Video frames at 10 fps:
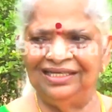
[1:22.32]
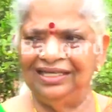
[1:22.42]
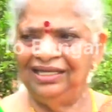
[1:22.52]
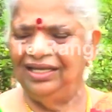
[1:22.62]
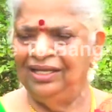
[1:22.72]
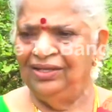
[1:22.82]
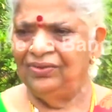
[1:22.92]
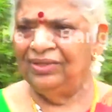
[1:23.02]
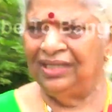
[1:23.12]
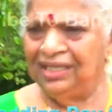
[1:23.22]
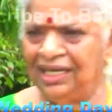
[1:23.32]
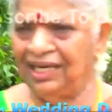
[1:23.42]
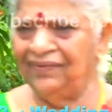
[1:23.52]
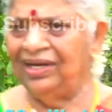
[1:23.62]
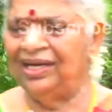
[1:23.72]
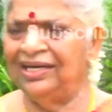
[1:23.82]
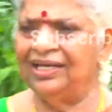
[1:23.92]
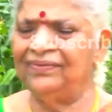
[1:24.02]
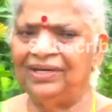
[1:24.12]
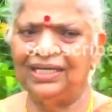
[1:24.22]
In this journey of life,
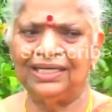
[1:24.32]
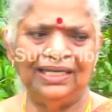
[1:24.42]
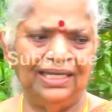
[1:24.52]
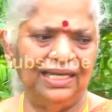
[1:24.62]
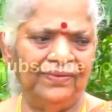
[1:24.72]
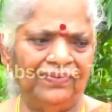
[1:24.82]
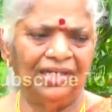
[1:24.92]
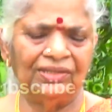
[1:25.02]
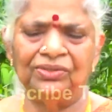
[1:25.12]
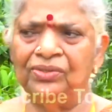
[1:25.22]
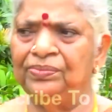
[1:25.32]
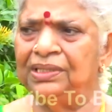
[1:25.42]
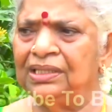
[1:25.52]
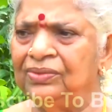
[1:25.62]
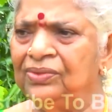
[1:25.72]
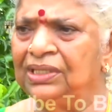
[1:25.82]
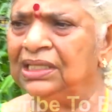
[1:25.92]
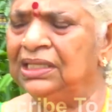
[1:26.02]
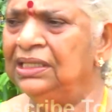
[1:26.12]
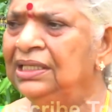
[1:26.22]
in a marriage, with children and
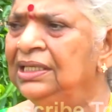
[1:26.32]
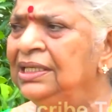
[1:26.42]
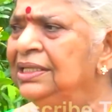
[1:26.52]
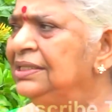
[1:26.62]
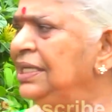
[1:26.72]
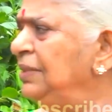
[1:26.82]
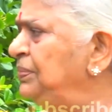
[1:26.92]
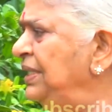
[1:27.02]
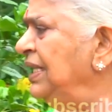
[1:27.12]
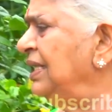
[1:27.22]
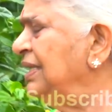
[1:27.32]
grandchildren, I look